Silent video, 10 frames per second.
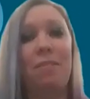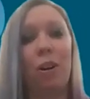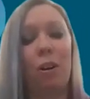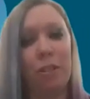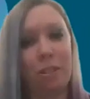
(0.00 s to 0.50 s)

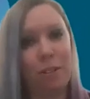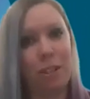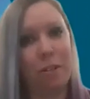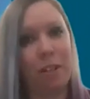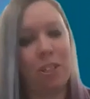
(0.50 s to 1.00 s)
for answering
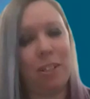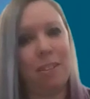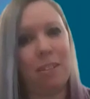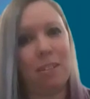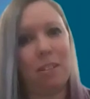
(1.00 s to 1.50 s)
the
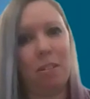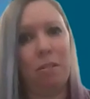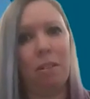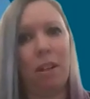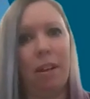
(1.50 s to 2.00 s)
questions
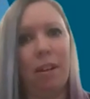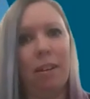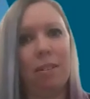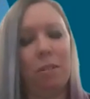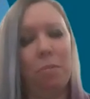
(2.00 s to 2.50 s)
so
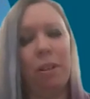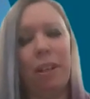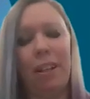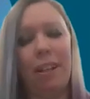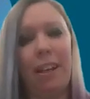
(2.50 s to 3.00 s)

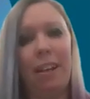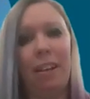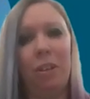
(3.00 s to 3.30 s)
brilliantly.